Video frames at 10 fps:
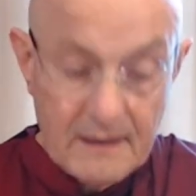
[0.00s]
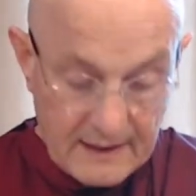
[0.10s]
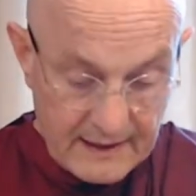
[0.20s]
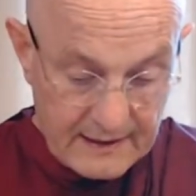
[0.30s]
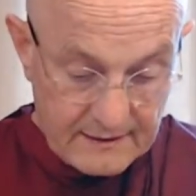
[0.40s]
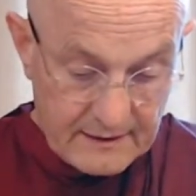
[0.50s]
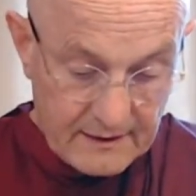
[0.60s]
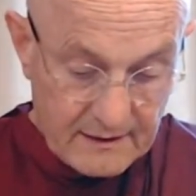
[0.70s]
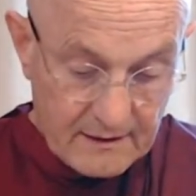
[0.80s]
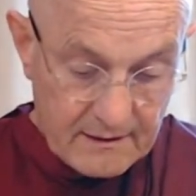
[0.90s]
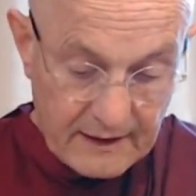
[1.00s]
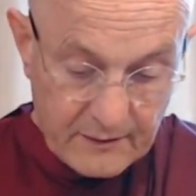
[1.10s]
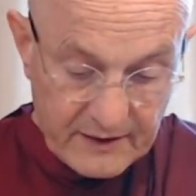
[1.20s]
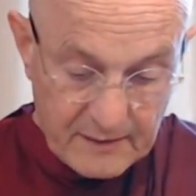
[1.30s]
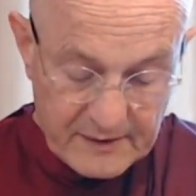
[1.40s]
and
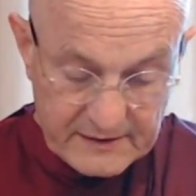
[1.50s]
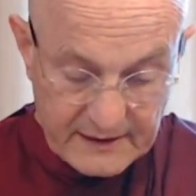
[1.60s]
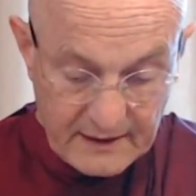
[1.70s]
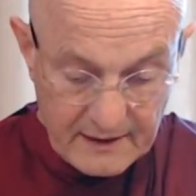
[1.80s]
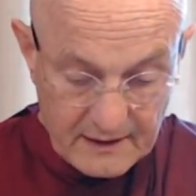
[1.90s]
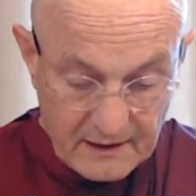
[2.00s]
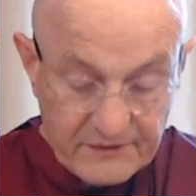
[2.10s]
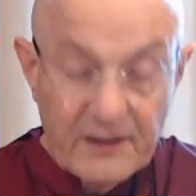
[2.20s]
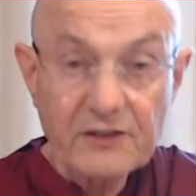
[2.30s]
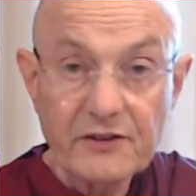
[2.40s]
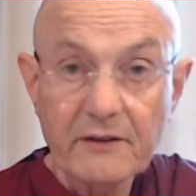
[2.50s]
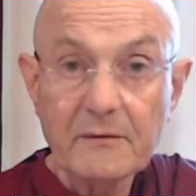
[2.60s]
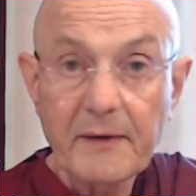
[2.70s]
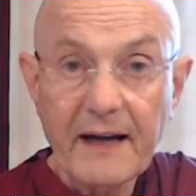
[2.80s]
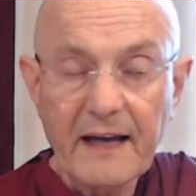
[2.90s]
equanimity, aversion
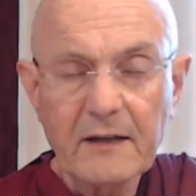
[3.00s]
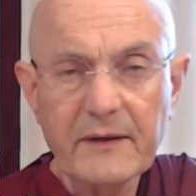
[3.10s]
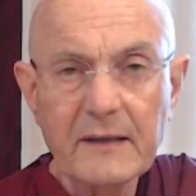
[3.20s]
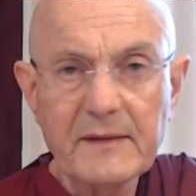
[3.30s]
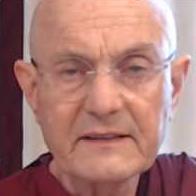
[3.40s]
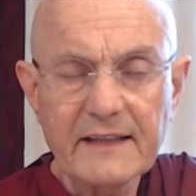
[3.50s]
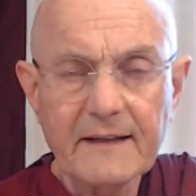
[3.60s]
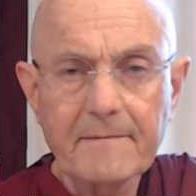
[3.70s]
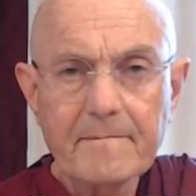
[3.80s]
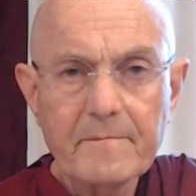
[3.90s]
by equanimity.